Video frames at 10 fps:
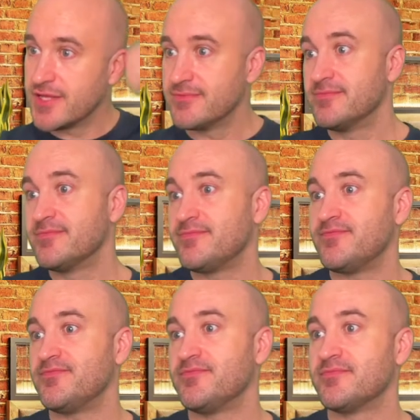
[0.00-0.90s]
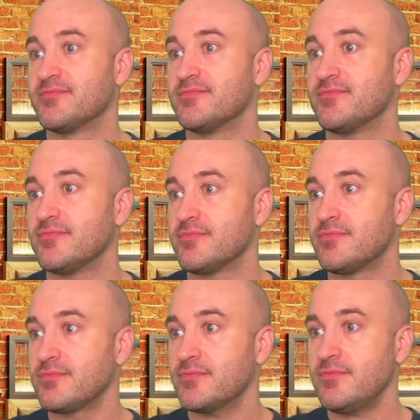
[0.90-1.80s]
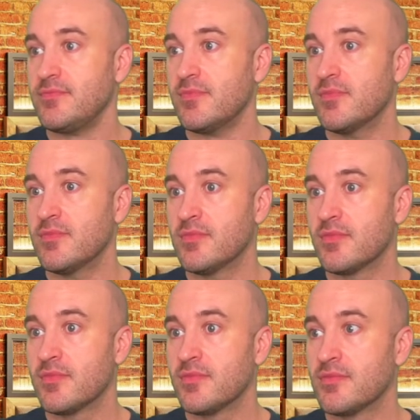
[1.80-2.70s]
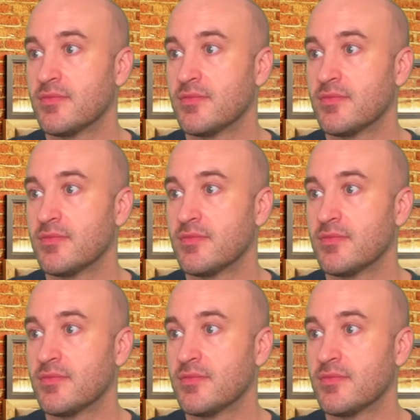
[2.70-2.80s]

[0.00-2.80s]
(silence)